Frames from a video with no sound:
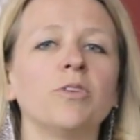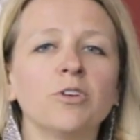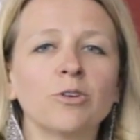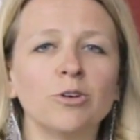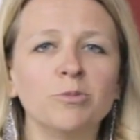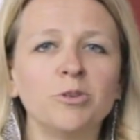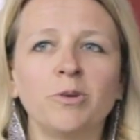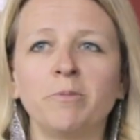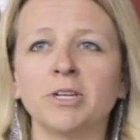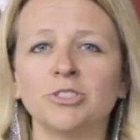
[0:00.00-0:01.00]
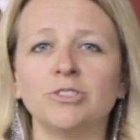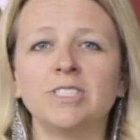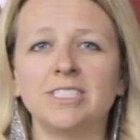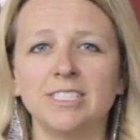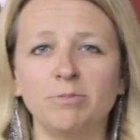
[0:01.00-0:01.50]
With your cold brew, you want to make sure
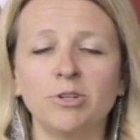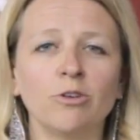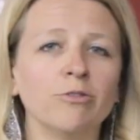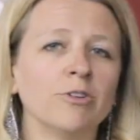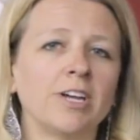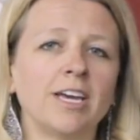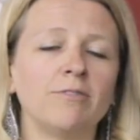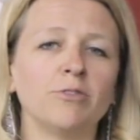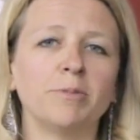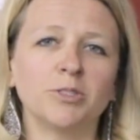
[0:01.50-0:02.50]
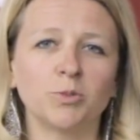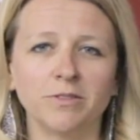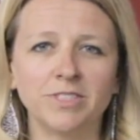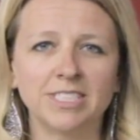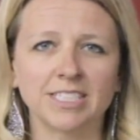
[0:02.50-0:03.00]
you steep it overnight for about
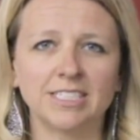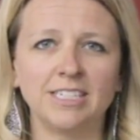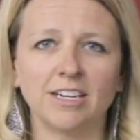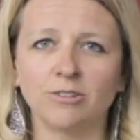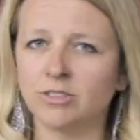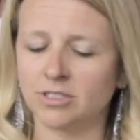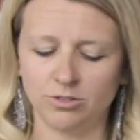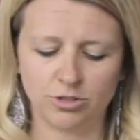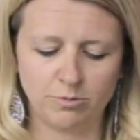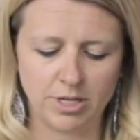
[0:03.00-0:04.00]
12 to 16 hours, and you should